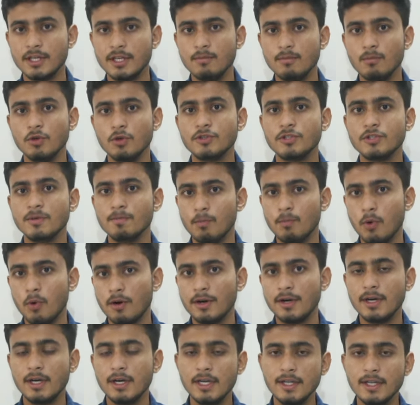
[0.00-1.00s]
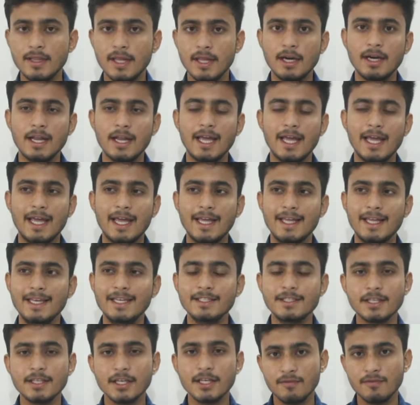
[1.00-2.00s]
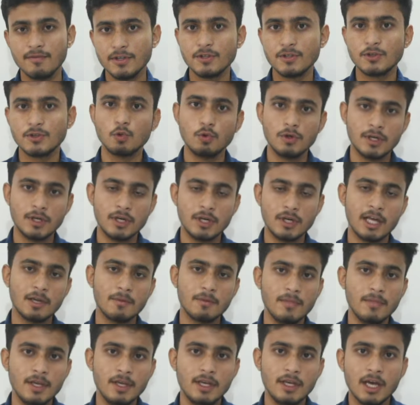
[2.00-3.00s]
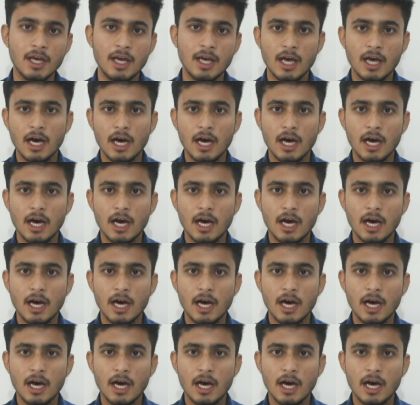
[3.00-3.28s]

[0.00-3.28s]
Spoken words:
And most importantly, that each and every student like me,